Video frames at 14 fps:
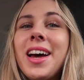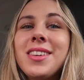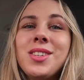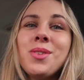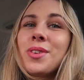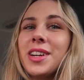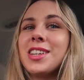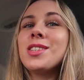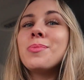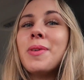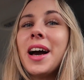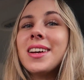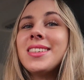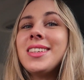as you would
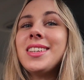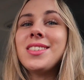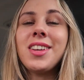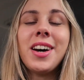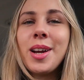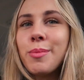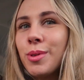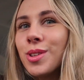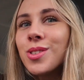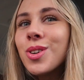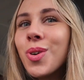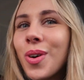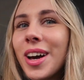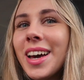expect, he's not able to
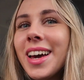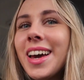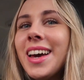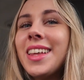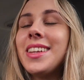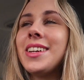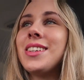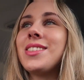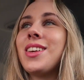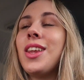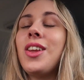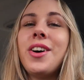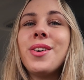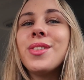quit, and there's a
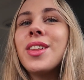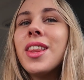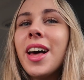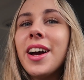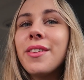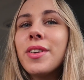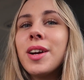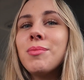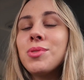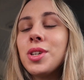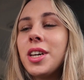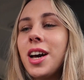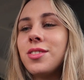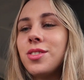lot on the line for him, so
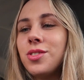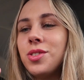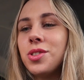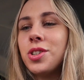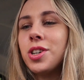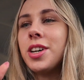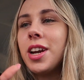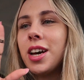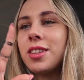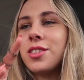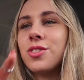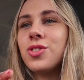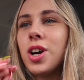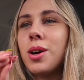he has to do good at
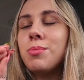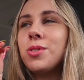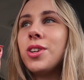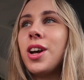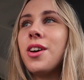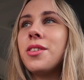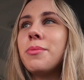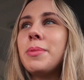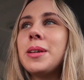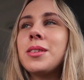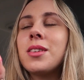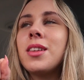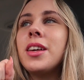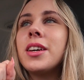this job. So now they're
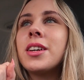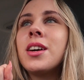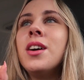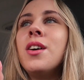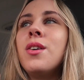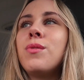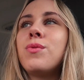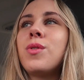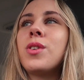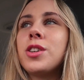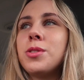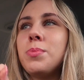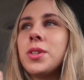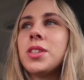basically like
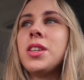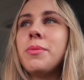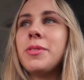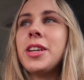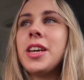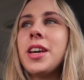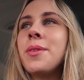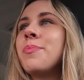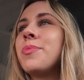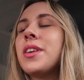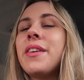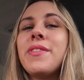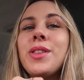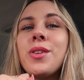forced proximity,
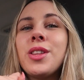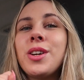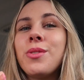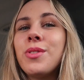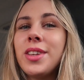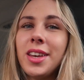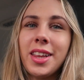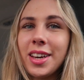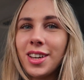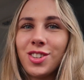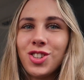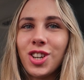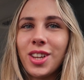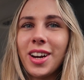even though they don't really like
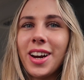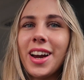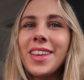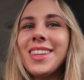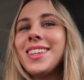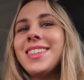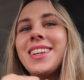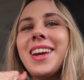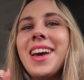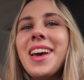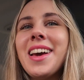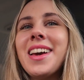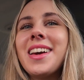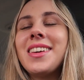each other and they
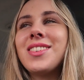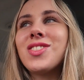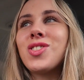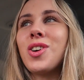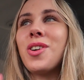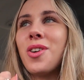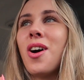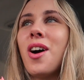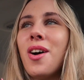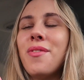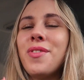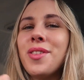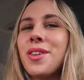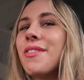didn't start off
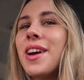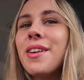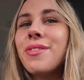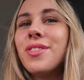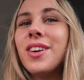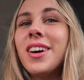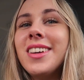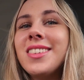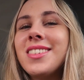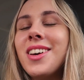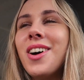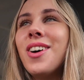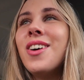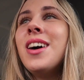on the right foot.
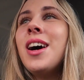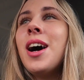So